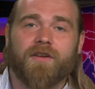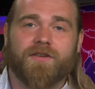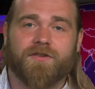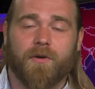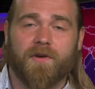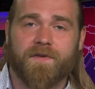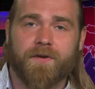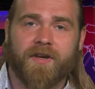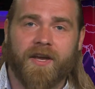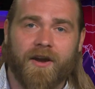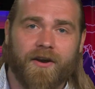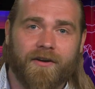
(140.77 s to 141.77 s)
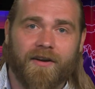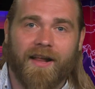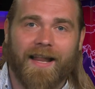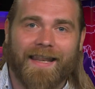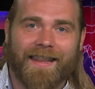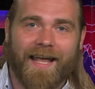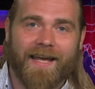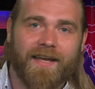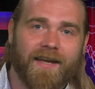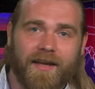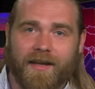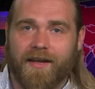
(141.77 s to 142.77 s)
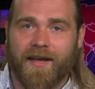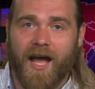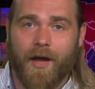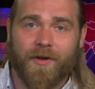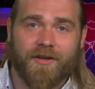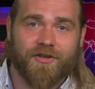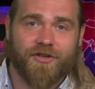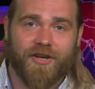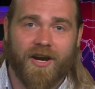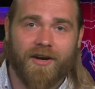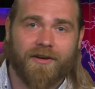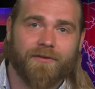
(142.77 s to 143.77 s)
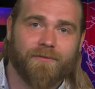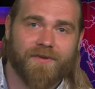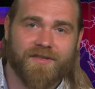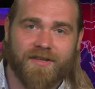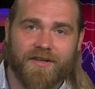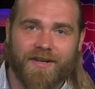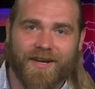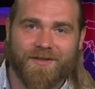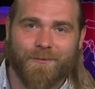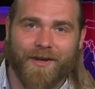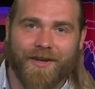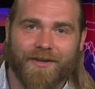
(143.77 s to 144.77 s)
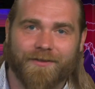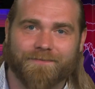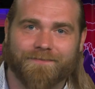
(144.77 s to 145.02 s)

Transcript: So if you care, like, comment, share. We'll see you next week.